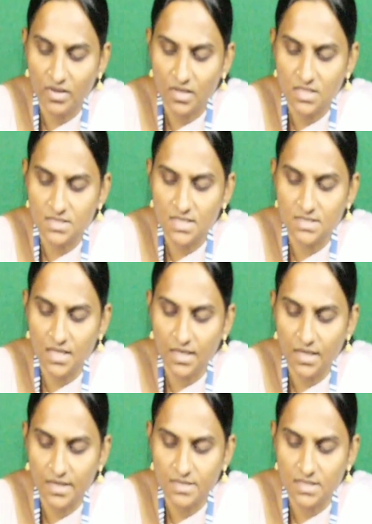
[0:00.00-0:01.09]
This is the
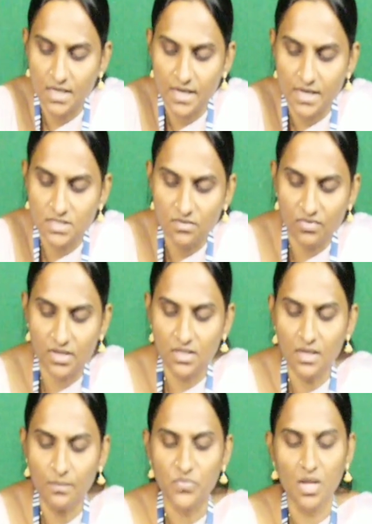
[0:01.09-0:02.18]
recurrence relation for the
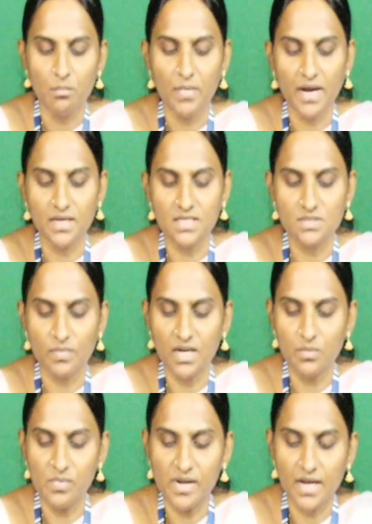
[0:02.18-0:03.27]
matrix
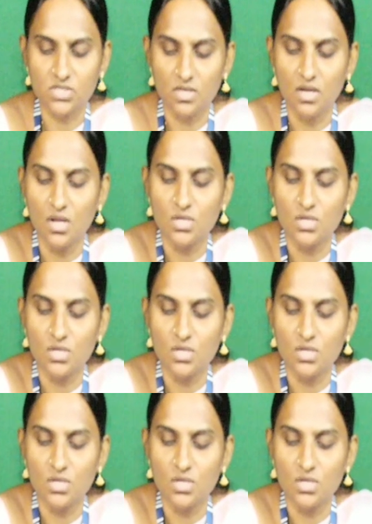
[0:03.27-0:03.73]
multiplication.